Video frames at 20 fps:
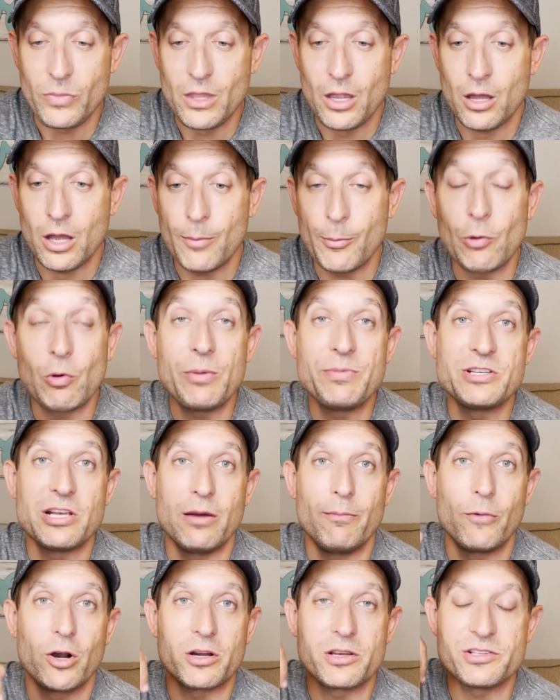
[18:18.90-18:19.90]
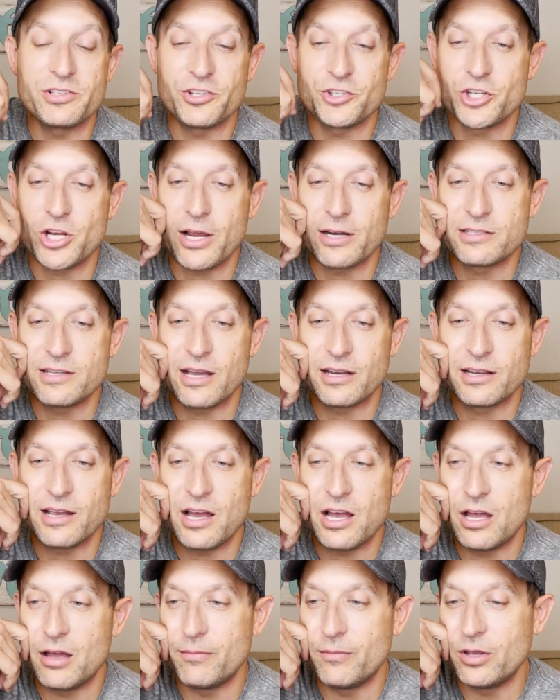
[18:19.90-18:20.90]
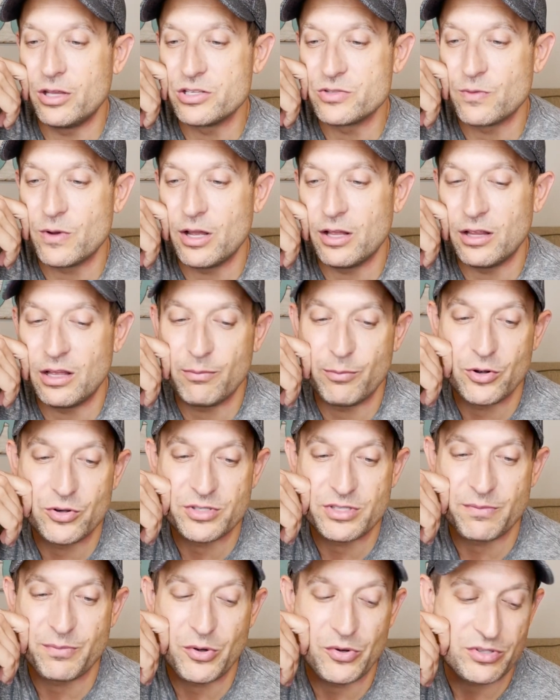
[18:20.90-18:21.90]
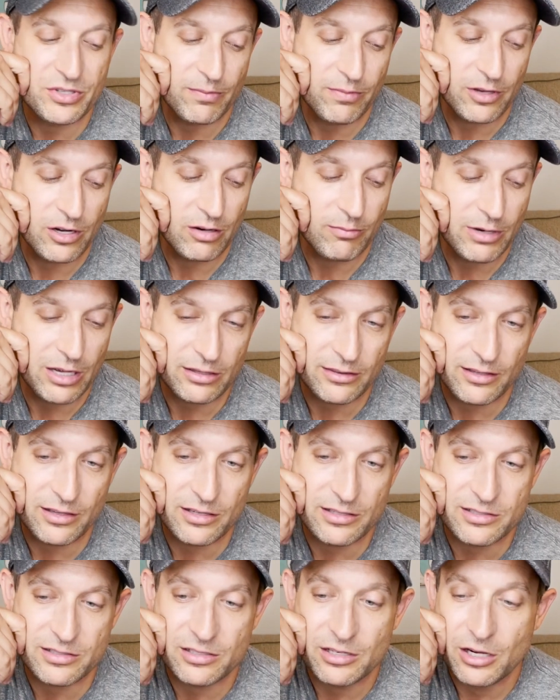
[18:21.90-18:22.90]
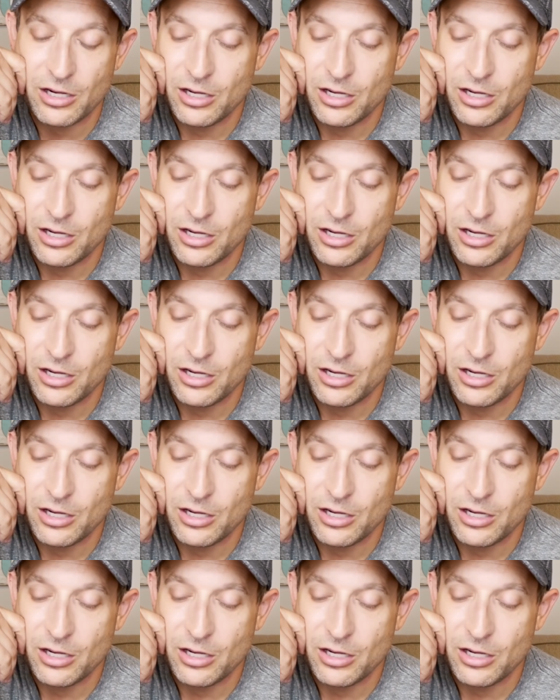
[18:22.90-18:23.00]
my website, marcusleshock.com as well. I'll post a post up there about this.